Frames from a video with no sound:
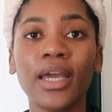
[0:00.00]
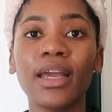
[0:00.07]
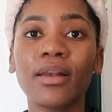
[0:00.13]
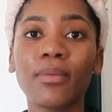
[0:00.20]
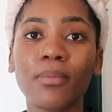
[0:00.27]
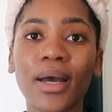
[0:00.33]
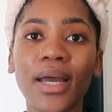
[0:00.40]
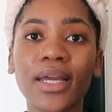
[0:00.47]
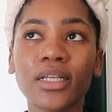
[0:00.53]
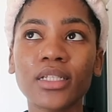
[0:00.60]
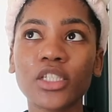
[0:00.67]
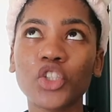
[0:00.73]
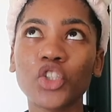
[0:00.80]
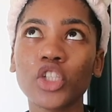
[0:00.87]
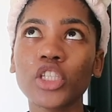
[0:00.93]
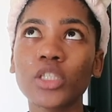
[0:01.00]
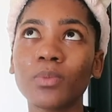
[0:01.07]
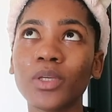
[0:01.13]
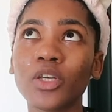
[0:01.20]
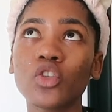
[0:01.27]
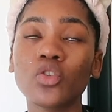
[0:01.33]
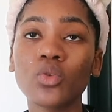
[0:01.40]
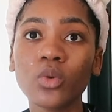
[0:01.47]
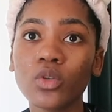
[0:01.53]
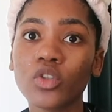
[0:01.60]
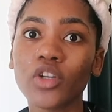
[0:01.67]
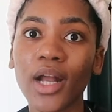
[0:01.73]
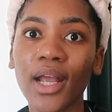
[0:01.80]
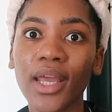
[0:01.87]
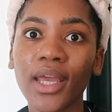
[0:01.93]
it might just be too
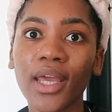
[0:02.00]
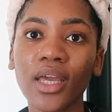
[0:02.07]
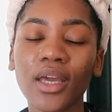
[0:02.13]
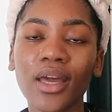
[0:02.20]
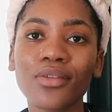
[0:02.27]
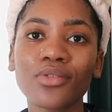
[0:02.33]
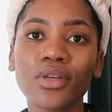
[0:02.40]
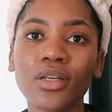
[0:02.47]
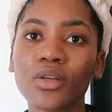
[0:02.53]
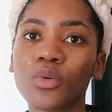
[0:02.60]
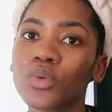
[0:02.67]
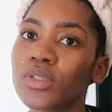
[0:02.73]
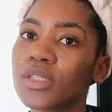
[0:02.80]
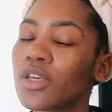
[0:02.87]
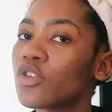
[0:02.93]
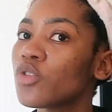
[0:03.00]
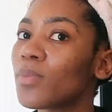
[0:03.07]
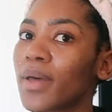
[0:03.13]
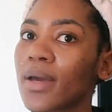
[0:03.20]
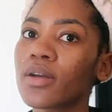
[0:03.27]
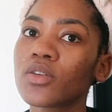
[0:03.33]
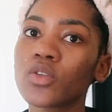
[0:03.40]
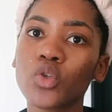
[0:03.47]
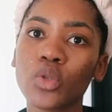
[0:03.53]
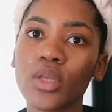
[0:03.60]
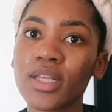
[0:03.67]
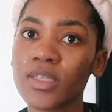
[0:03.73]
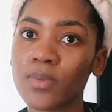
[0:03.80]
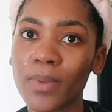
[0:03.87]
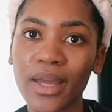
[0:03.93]
drying and then it will send you back into
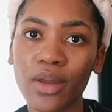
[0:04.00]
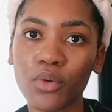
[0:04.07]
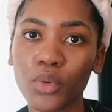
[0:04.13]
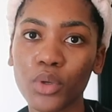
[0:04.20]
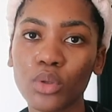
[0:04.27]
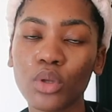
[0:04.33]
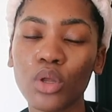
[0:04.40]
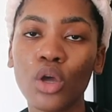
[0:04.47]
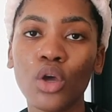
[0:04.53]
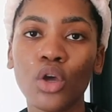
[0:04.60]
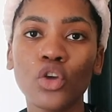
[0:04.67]
that spiral.